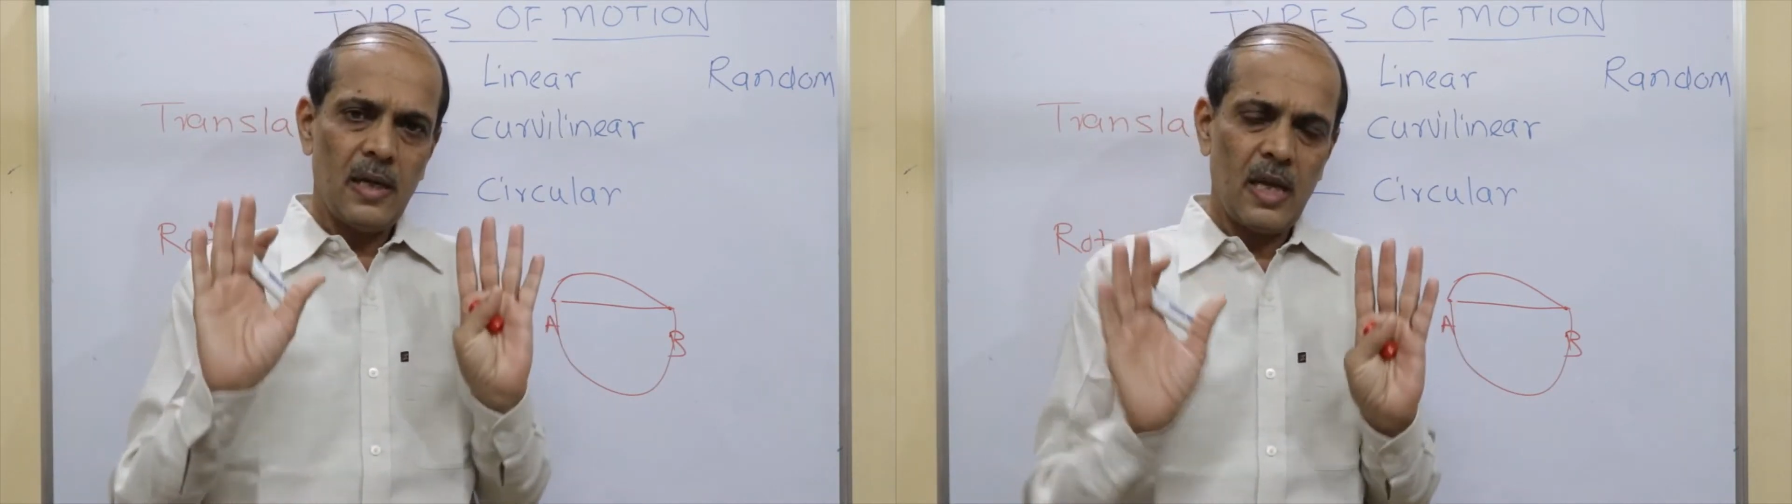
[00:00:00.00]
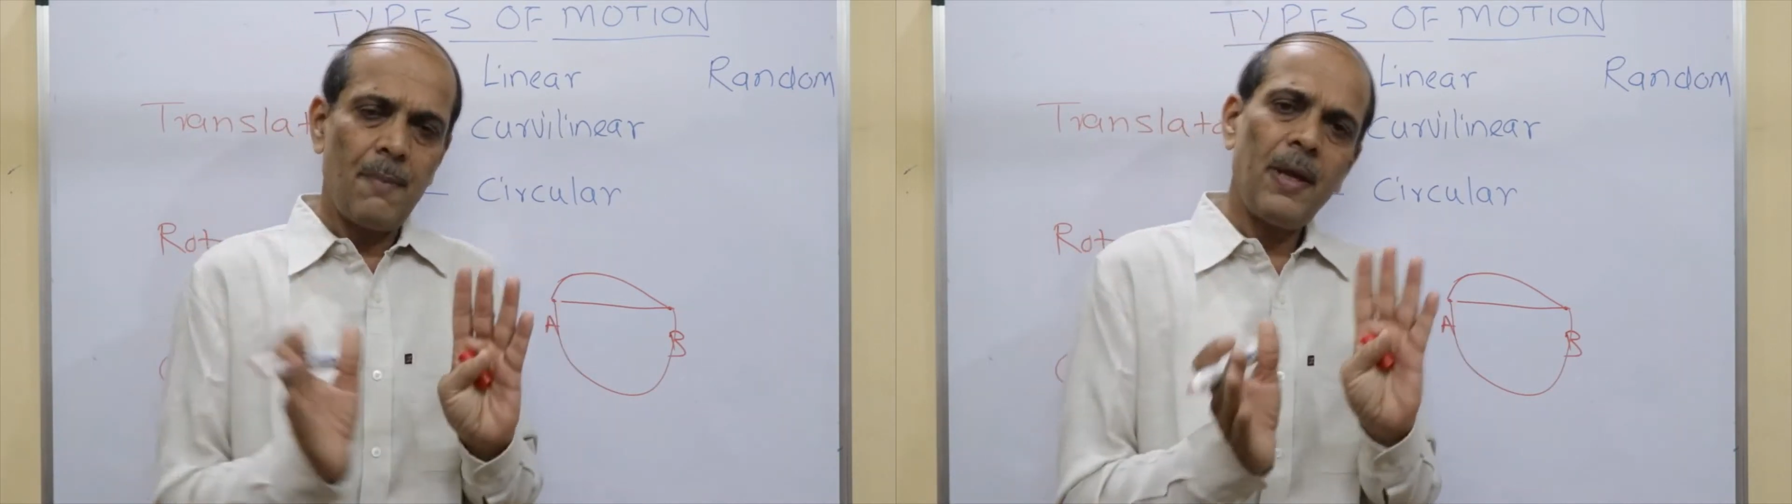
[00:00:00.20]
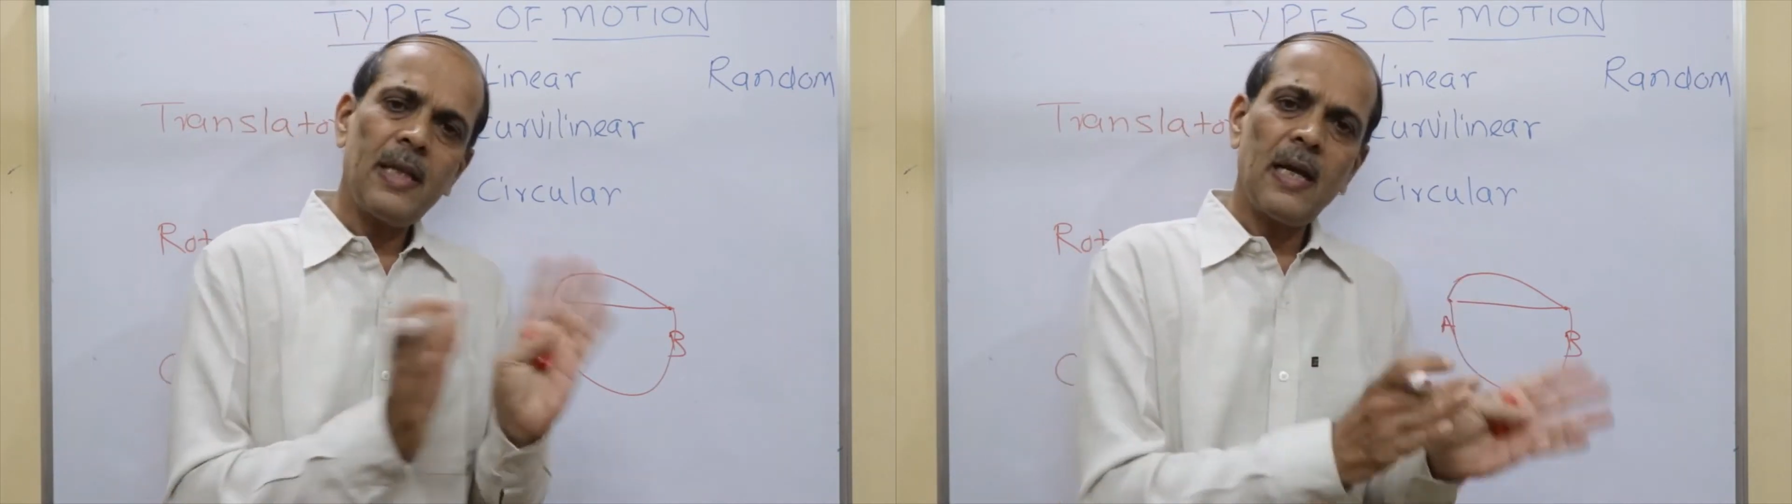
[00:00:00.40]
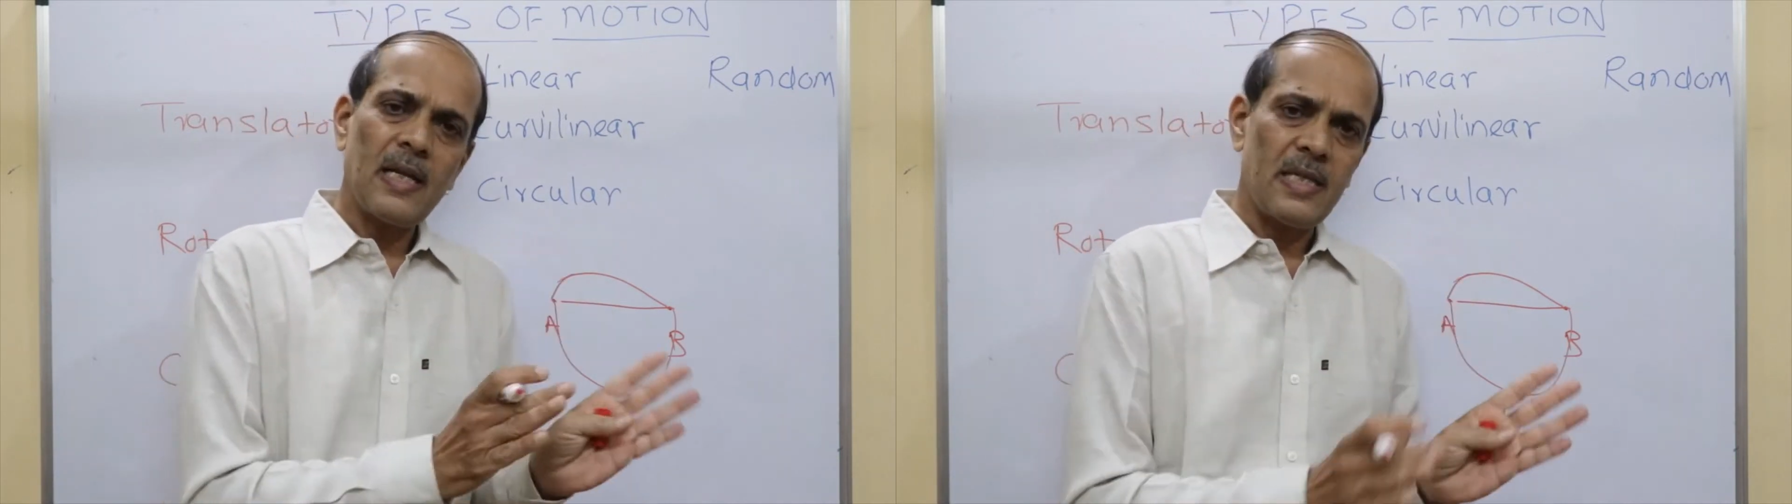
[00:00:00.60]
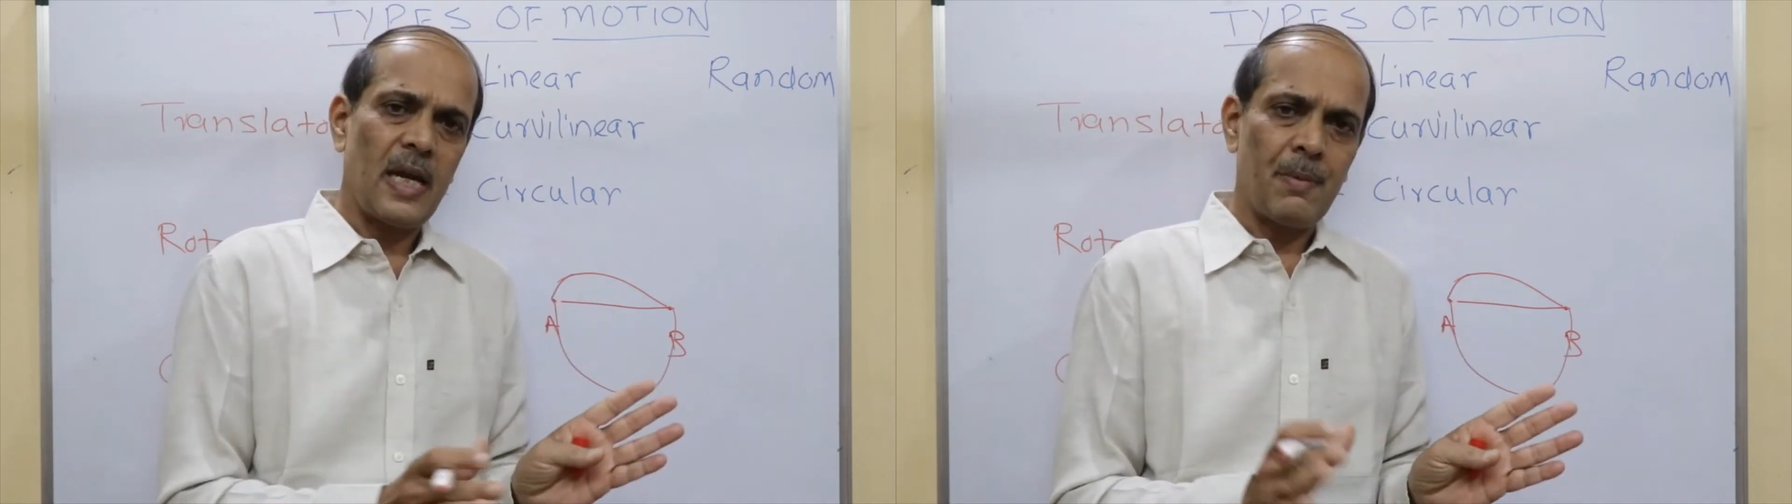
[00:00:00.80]
keeping that
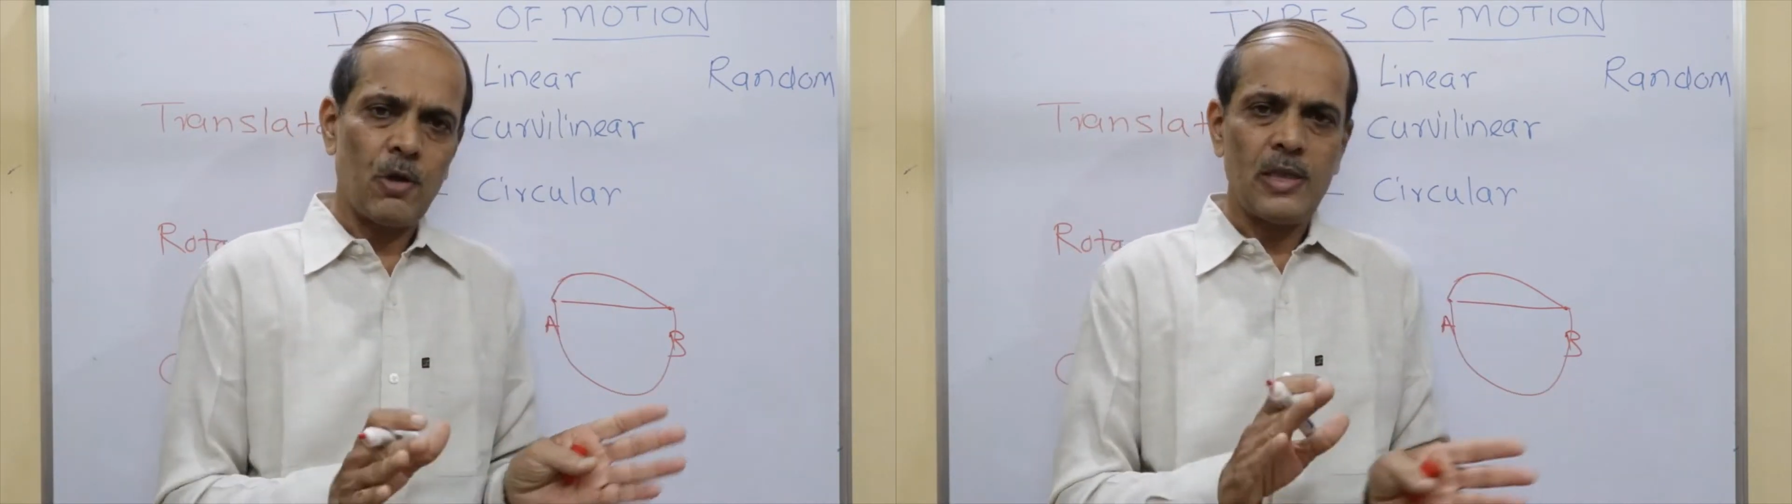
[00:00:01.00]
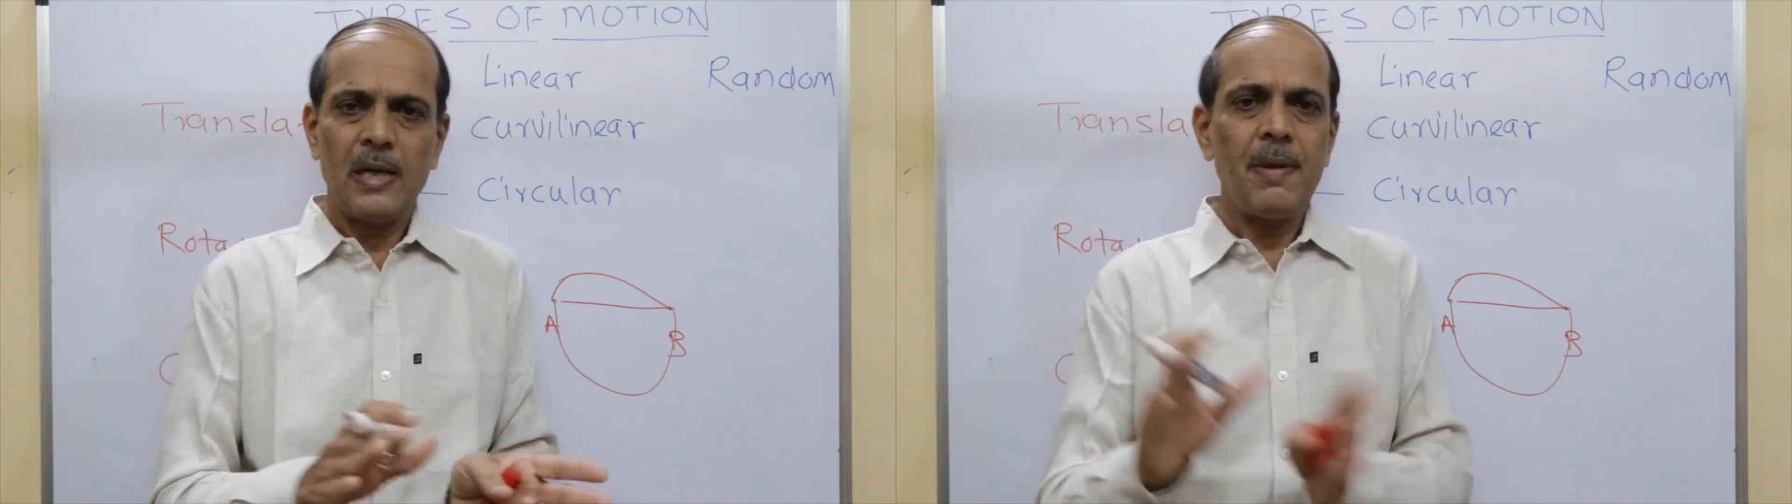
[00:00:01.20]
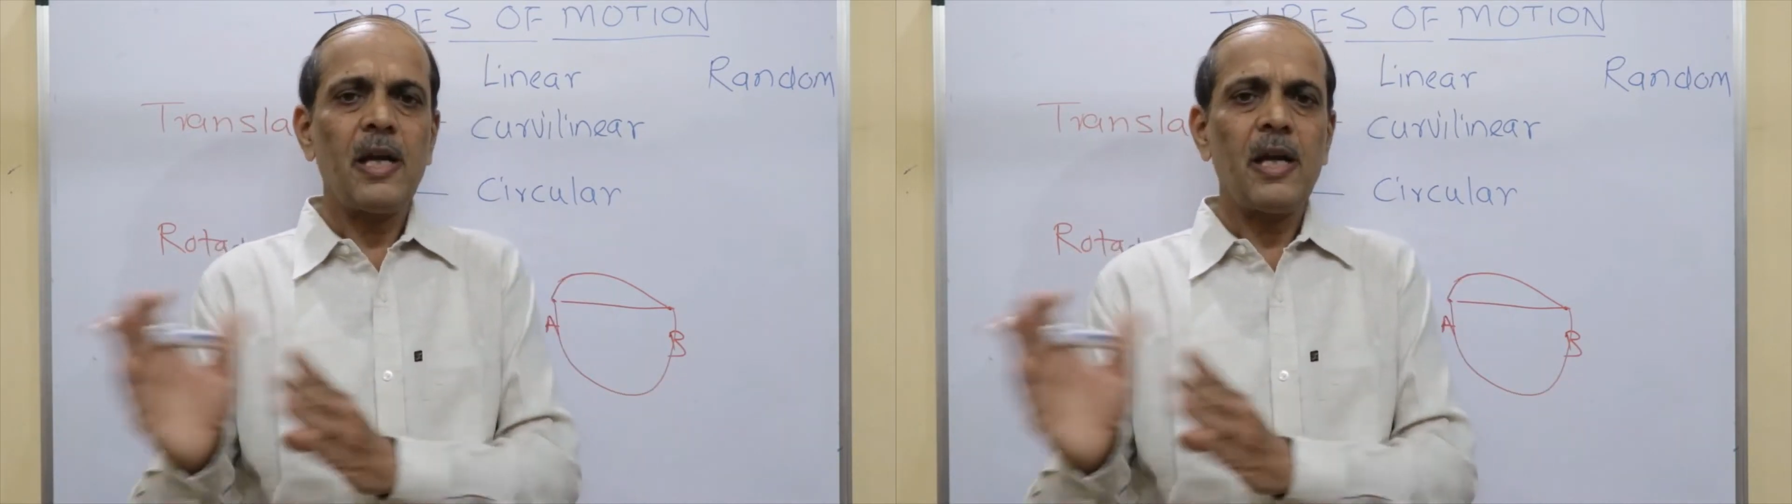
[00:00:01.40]
aside, because that may